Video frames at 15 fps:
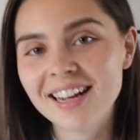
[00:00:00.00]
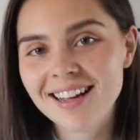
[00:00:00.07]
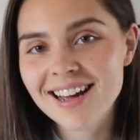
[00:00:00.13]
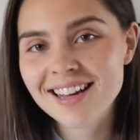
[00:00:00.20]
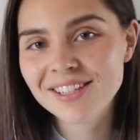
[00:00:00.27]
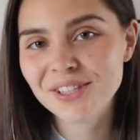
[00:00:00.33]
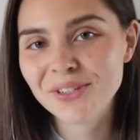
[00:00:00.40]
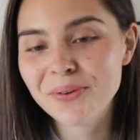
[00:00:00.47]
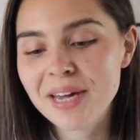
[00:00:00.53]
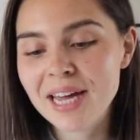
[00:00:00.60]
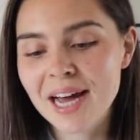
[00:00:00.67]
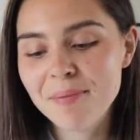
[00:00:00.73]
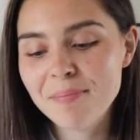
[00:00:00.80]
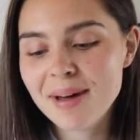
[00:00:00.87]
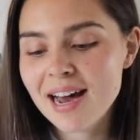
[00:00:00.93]
guys, so we
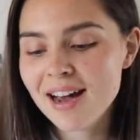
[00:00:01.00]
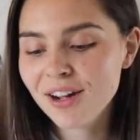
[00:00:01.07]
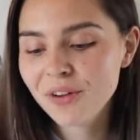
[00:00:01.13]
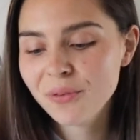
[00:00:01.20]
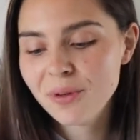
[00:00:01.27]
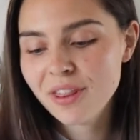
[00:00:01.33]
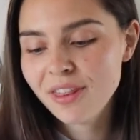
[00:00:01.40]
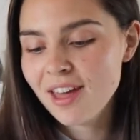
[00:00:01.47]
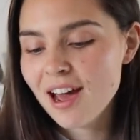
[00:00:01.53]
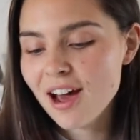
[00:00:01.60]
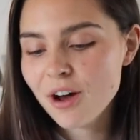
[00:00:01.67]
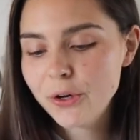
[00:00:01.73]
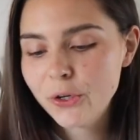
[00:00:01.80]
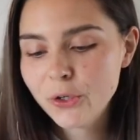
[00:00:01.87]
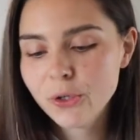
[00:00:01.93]
are back with
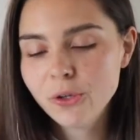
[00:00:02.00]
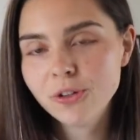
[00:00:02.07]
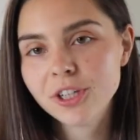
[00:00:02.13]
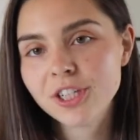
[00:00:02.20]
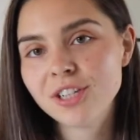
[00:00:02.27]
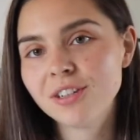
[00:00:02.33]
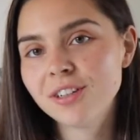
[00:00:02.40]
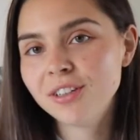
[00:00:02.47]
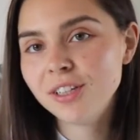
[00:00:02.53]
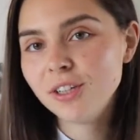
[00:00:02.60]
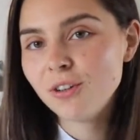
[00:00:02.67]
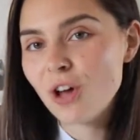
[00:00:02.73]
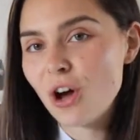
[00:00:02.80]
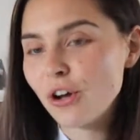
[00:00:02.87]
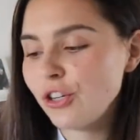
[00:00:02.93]
our cooked
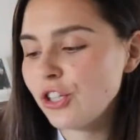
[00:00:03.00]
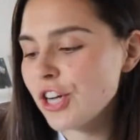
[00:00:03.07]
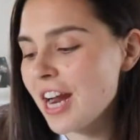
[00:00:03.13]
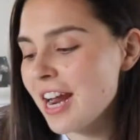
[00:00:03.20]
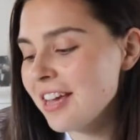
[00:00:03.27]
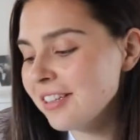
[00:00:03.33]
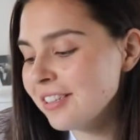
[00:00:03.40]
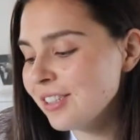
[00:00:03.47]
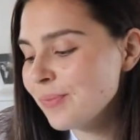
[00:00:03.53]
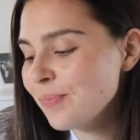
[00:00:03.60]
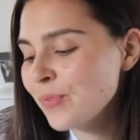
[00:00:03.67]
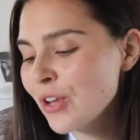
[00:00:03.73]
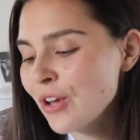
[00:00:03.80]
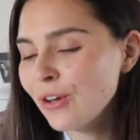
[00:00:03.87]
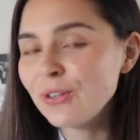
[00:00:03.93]
little entrees.
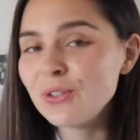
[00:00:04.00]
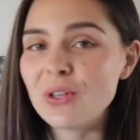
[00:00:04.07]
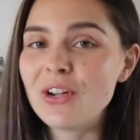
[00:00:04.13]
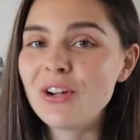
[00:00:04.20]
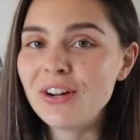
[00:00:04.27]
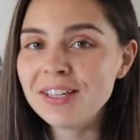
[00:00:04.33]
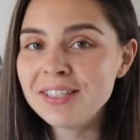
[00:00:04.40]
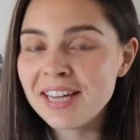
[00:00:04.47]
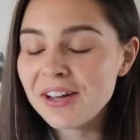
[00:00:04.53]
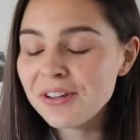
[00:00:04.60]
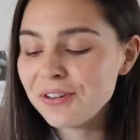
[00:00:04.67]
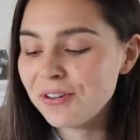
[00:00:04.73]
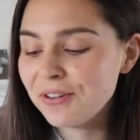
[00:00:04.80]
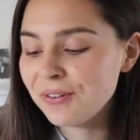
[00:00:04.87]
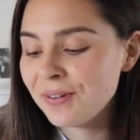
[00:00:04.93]
So I gotta tell
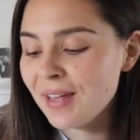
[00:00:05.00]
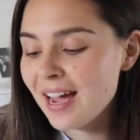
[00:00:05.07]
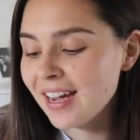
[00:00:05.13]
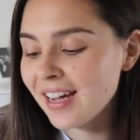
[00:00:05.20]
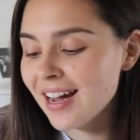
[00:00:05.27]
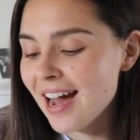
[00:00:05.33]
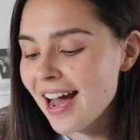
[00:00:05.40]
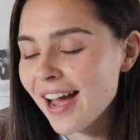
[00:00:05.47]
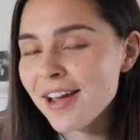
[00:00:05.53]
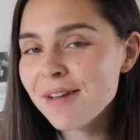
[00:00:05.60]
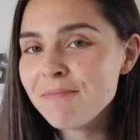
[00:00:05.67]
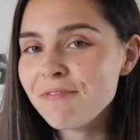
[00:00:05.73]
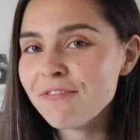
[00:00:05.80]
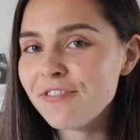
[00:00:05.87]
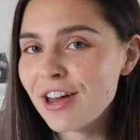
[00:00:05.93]
you, like, I
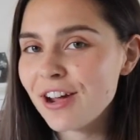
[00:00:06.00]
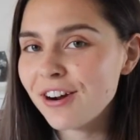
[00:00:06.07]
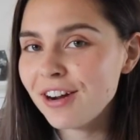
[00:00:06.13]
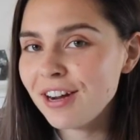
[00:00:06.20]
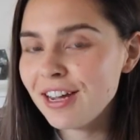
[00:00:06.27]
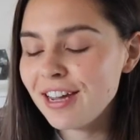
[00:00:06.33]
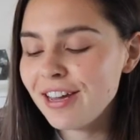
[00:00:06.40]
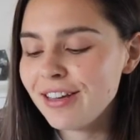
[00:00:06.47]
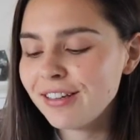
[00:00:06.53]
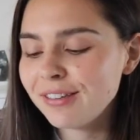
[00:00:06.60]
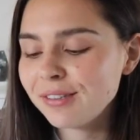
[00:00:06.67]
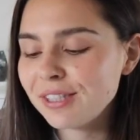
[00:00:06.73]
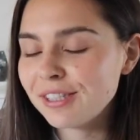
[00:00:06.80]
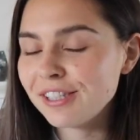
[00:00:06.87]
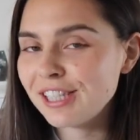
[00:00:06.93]
am very
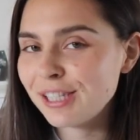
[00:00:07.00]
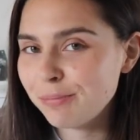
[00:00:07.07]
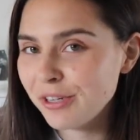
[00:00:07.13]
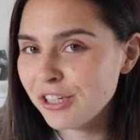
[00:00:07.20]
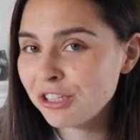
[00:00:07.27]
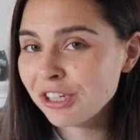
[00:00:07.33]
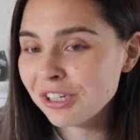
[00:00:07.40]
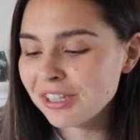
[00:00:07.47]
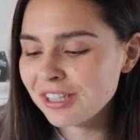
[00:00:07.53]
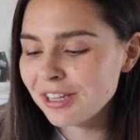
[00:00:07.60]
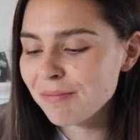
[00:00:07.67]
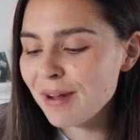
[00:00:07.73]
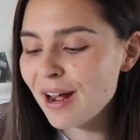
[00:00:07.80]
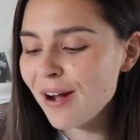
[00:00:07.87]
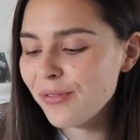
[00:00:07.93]
suspicious
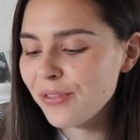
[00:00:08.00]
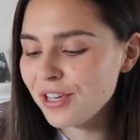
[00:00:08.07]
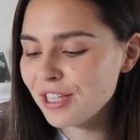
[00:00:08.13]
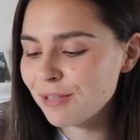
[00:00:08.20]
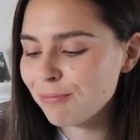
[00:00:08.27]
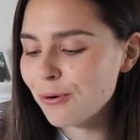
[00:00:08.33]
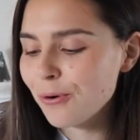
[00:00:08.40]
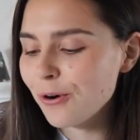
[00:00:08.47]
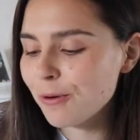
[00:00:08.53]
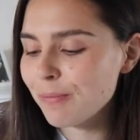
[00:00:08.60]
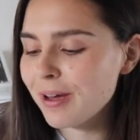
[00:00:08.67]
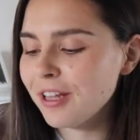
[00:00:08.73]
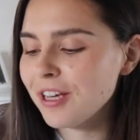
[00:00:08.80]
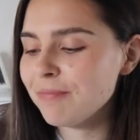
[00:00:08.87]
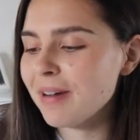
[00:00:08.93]
about these pork
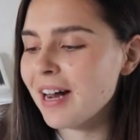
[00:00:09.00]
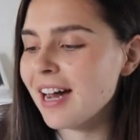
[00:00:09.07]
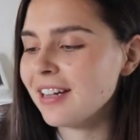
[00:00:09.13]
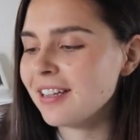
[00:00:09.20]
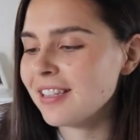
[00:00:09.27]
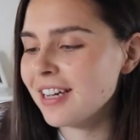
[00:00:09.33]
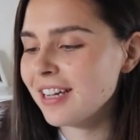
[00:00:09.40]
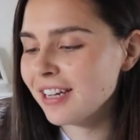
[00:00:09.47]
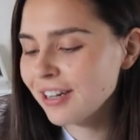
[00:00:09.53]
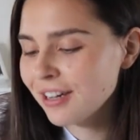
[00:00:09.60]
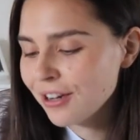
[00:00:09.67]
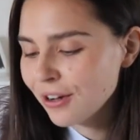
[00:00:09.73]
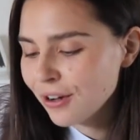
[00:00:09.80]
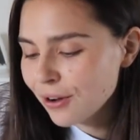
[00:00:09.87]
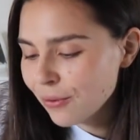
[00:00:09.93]
belly bites. Like,
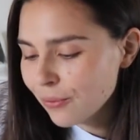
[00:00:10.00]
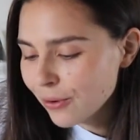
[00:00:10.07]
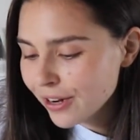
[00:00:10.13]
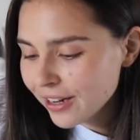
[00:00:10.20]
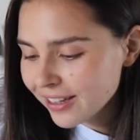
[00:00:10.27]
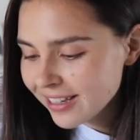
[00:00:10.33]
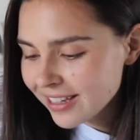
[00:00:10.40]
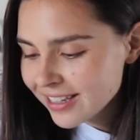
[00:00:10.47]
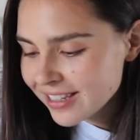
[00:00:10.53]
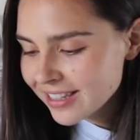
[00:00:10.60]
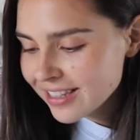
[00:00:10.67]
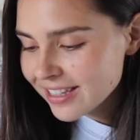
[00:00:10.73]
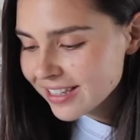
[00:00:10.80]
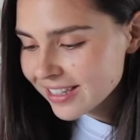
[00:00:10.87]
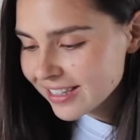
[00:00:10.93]
what is
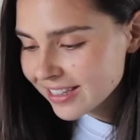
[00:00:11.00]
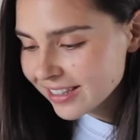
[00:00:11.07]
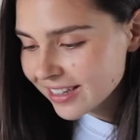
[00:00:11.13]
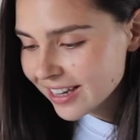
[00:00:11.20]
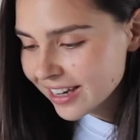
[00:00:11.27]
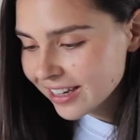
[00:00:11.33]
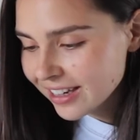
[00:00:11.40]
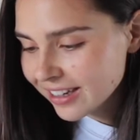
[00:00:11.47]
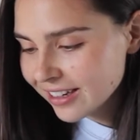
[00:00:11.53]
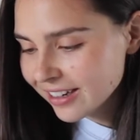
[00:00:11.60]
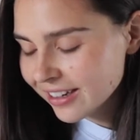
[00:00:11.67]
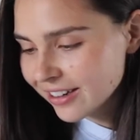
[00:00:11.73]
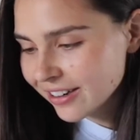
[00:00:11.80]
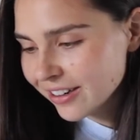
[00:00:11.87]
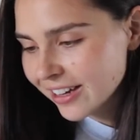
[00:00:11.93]
this, like,
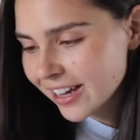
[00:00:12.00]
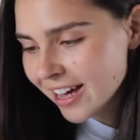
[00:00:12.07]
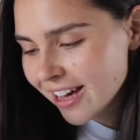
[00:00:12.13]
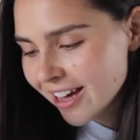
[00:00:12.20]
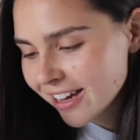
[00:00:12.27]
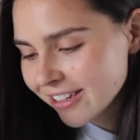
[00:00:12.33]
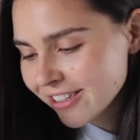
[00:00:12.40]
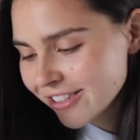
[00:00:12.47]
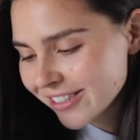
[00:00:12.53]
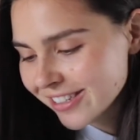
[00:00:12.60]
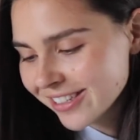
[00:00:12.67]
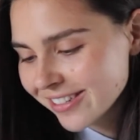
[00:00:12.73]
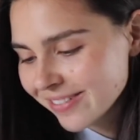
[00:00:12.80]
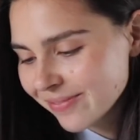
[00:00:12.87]
just,